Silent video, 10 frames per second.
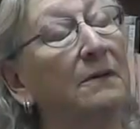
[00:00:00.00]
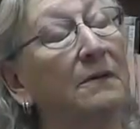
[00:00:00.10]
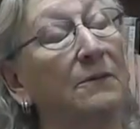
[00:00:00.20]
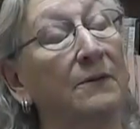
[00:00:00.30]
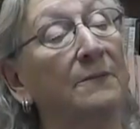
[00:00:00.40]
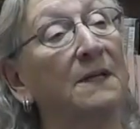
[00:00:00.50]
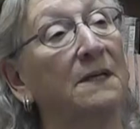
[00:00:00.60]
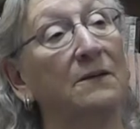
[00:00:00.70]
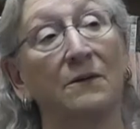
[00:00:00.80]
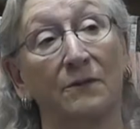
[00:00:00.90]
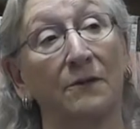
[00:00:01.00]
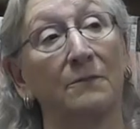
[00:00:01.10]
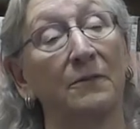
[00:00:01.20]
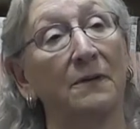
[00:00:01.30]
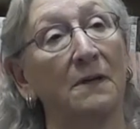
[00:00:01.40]
The women in the
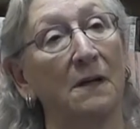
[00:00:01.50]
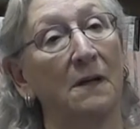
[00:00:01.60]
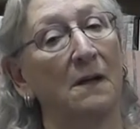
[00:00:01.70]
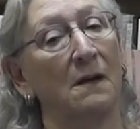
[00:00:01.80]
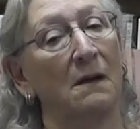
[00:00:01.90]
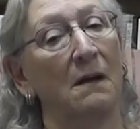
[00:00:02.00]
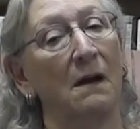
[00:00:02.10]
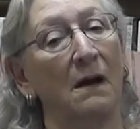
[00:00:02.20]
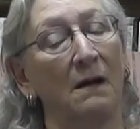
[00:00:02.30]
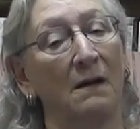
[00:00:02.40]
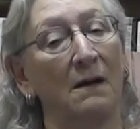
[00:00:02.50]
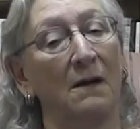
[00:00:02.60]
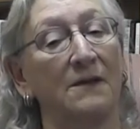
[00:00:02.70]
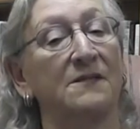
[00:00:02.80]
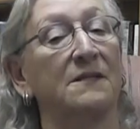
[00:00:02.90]
group
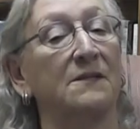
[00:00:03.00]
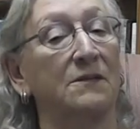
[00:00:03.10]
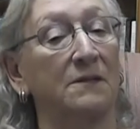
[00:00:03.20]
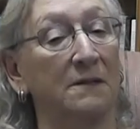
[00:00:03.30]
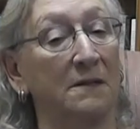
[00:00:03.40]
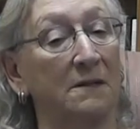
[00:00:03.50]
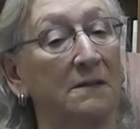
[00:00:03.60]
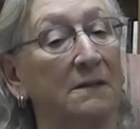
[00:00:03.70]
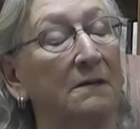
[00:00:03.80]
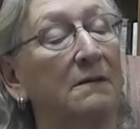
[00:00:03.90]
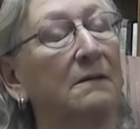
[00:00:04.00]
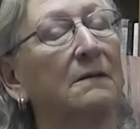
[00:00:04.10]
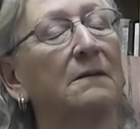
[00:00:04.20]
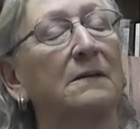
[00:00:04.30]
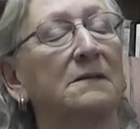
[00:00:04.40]
are a sisterhood
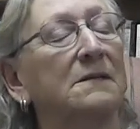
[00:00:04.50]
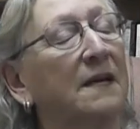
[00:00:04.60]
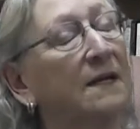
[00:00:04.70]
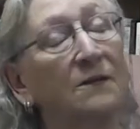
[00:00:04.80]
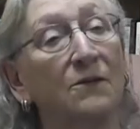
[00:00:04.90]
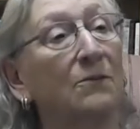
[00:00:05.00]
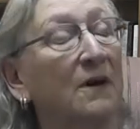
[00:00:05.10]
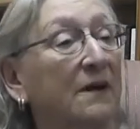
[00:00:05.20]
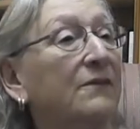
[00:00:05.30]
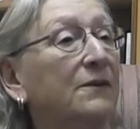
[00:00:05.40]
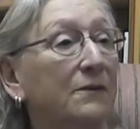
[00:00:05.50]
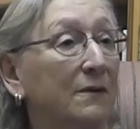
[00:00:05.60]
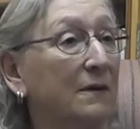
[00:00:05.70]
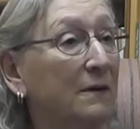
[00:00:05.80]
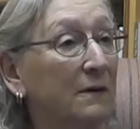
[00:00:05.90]
the second you walk in the
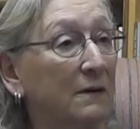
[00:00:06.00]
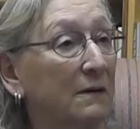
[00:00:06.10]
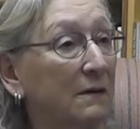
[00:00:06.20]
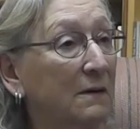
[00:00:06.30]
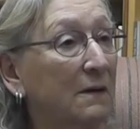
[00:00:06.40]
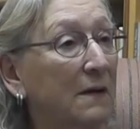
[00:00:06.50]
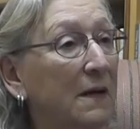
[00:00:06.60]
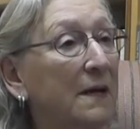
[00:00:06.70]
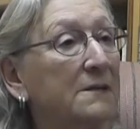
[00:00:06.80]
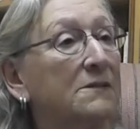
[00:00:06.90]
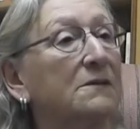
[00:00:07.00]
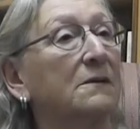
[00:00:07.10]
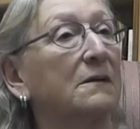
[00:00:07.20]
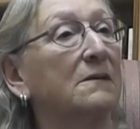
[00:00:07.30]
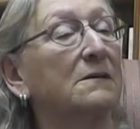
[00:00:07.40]
door. It's
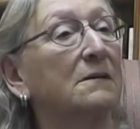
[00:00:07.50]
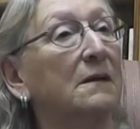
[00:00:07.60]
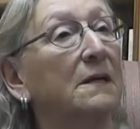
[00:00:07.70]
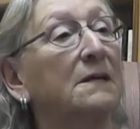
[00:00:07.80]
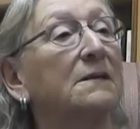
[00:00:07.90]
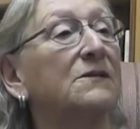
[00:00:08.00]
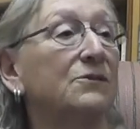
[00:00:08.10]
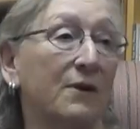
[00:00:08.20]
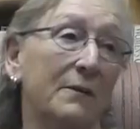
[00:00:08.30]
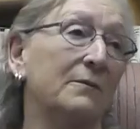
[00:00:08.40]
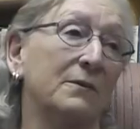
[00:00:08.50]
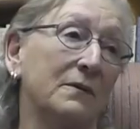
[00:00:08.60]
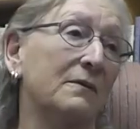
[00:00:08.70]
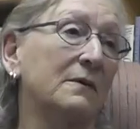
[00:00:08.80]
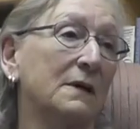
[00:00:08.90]

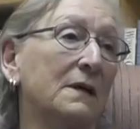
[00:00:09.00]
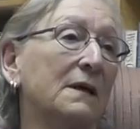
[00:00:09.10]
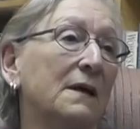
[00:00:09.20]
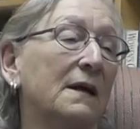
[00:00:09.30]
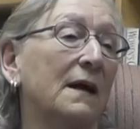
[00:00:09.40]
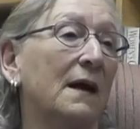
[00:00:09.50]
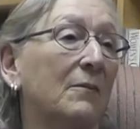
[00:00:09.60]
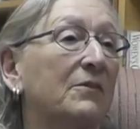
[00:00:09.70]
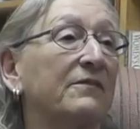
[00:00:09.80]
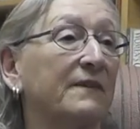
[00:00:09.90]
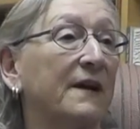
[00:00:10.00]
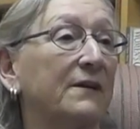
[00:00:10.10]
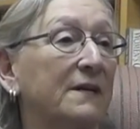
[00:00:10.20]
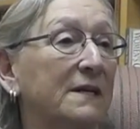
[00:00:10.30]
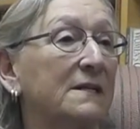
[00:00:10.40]
indescribable how
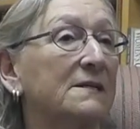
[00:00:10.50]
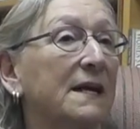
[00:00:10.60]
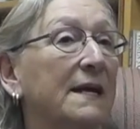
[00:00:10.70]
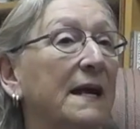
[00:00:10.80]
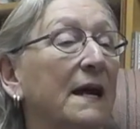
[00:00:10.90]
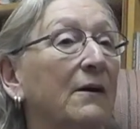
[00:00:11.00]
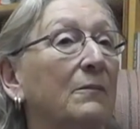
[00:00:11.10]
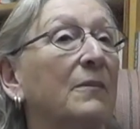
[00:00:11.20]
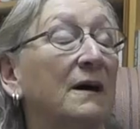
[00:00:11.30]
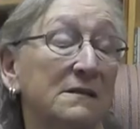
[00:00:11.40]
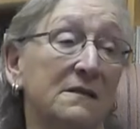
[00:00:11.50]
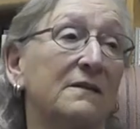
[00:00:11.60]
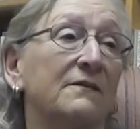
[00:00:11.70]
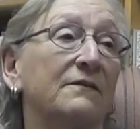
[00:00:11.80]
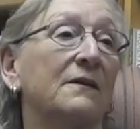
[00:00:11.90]
profound it is and how
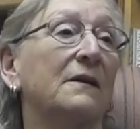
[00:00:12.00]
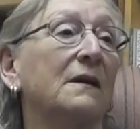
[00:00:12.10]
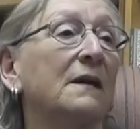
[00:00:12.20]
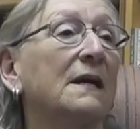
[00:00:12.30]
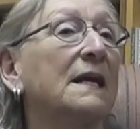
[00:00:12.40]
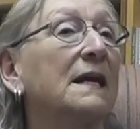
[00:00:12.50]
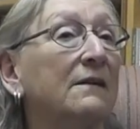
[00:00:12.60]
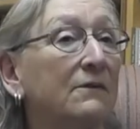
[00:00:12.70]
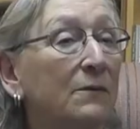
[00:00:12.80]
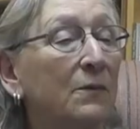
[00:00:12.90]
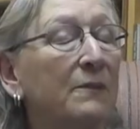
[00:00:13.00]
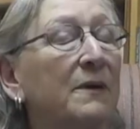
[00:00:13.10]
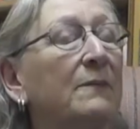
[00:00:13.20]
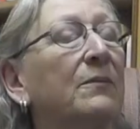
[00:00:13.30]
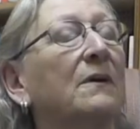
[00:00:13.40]
positive, even when
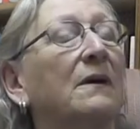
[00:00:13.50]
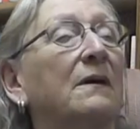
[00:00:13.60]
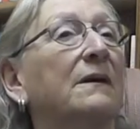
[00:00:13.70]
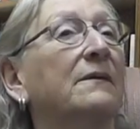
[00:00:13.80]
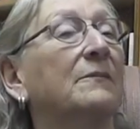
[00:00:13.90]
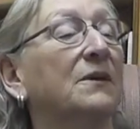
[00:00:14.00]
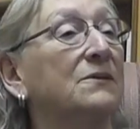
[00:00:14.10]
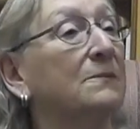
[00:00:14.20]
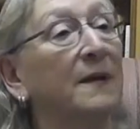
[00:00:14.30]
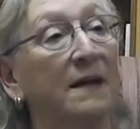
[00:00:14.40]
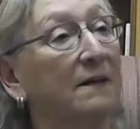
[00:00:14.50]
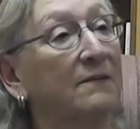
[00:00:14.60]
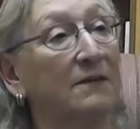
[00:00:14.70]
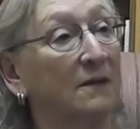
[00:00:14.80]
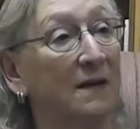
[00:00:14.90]
people are in the most pain
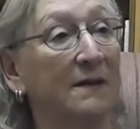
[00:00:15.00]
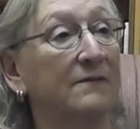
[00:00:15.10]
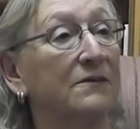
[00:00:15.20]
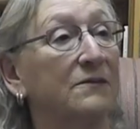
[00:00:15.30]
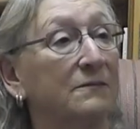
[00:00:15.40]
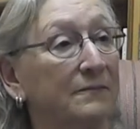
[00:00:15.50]
of their lives.